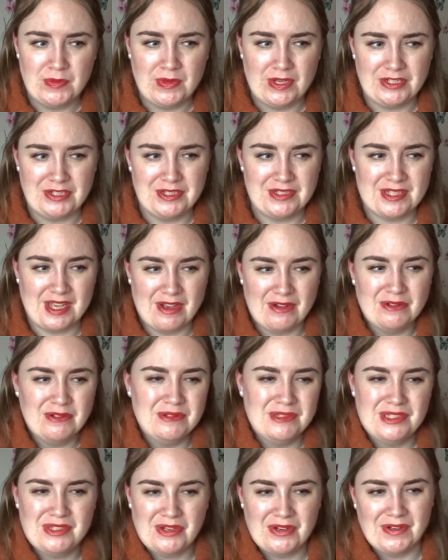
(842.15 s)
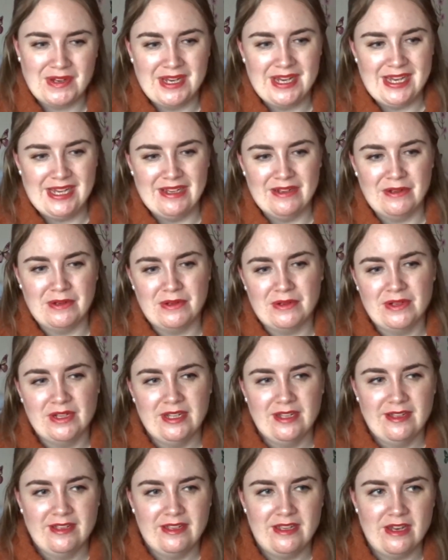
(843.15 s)
I just go, oh, sorry, or,
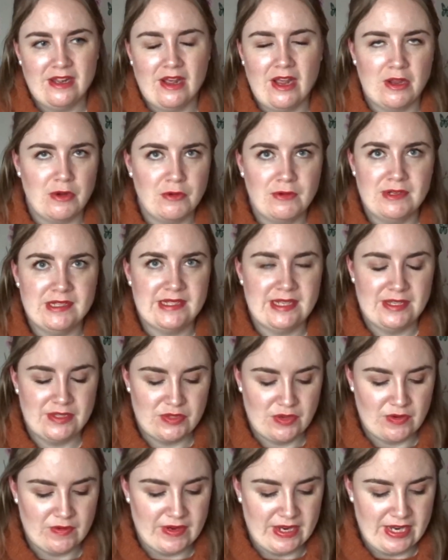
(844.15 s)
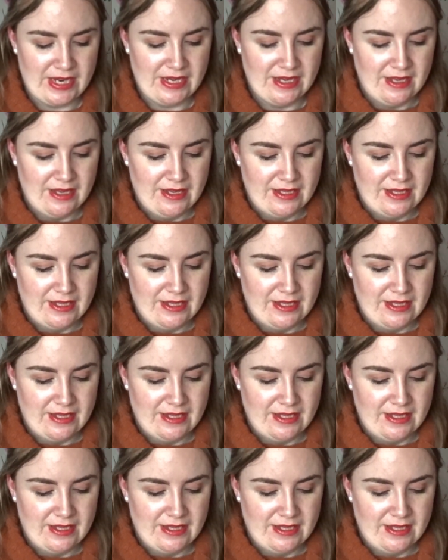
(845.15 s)
you know, I always say sorry.